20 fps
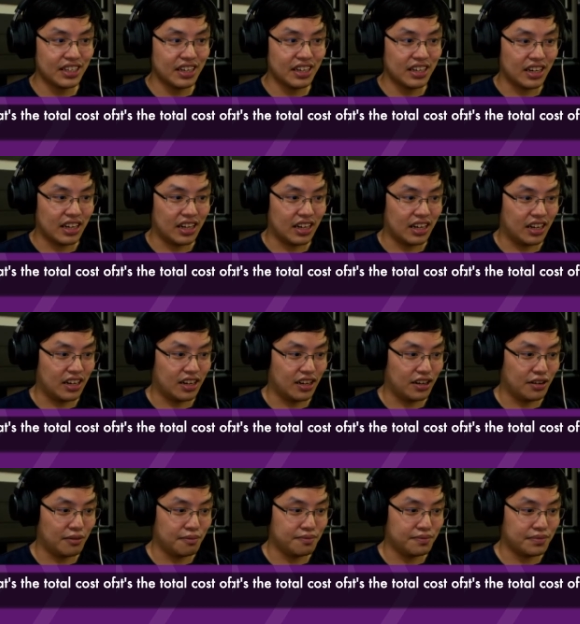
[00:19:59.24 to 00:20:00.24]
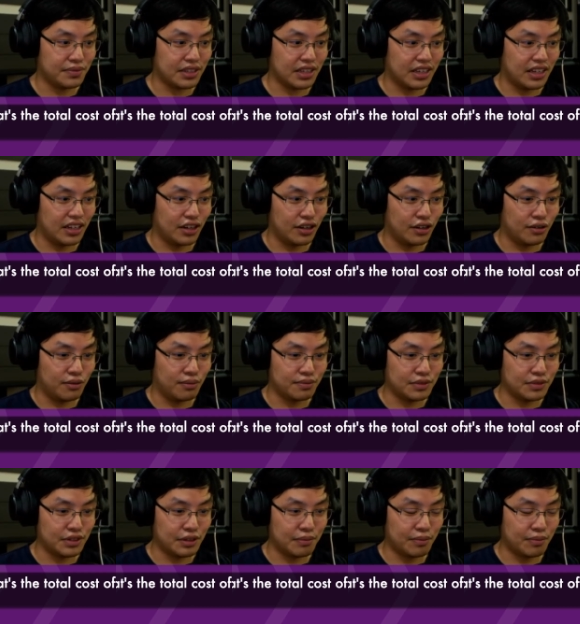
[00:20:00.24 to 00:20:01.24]

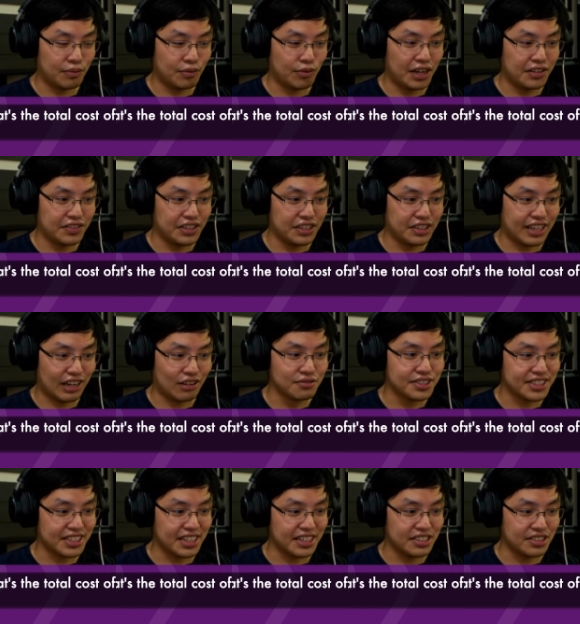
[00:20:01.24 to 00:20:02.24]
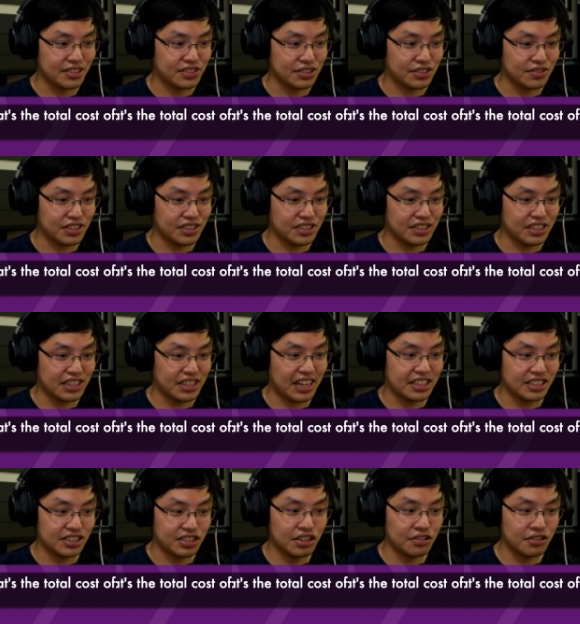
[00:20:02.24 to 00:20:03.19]
the one of the downsides of serverless, and it's not